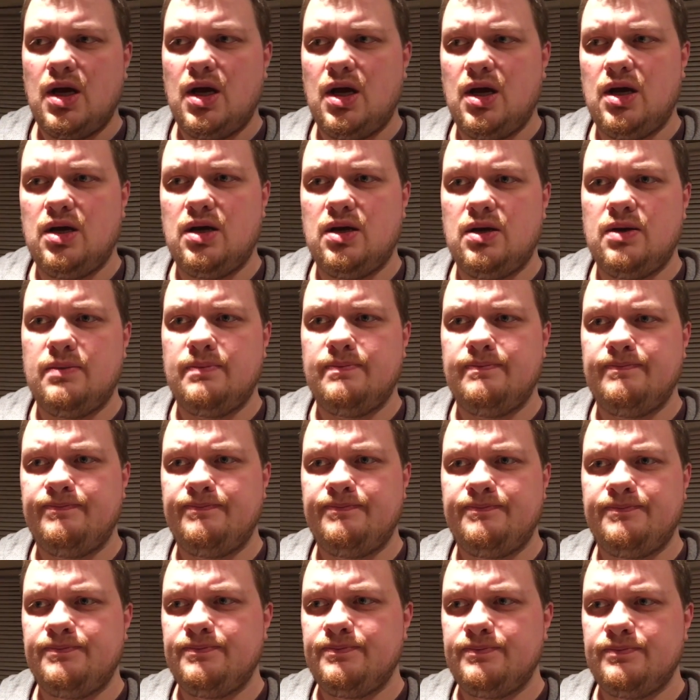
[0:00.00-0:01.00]
I
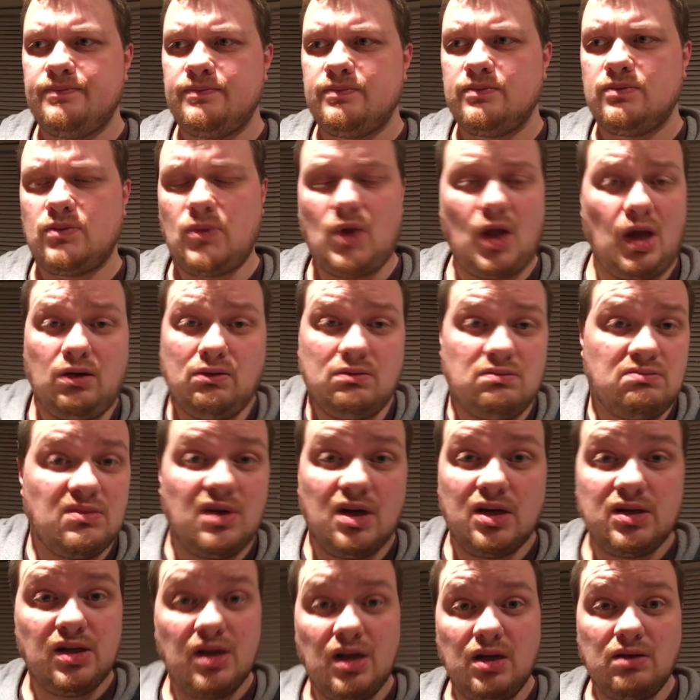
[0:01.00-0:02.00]

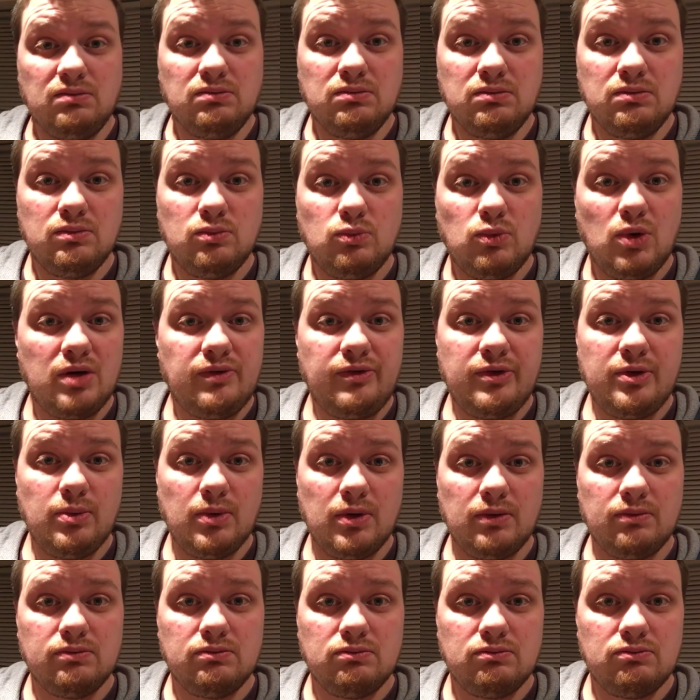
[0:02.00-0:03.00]
don't know, whatever you
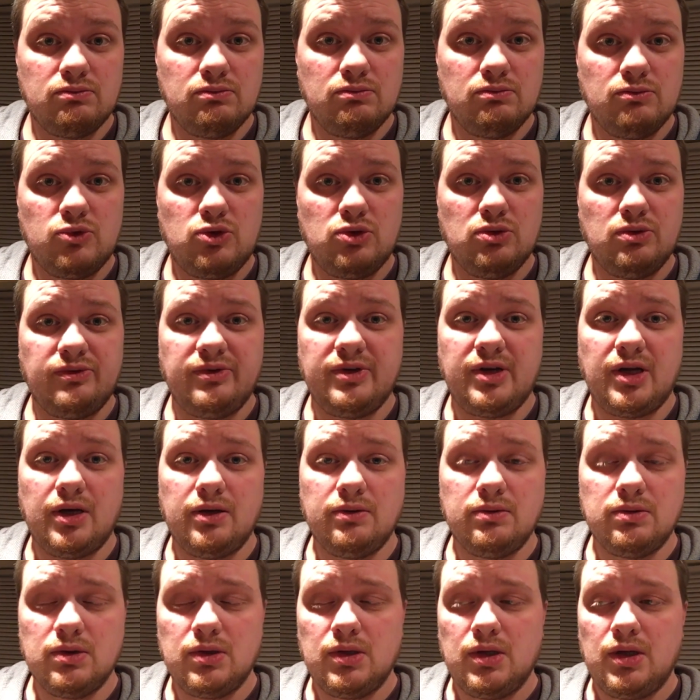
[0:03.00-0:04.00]
want. It's your
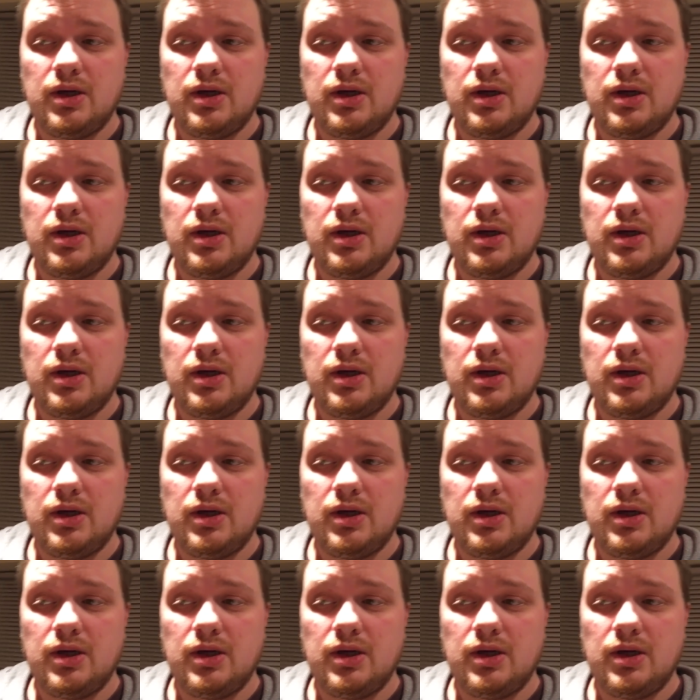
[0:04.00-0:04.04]
video.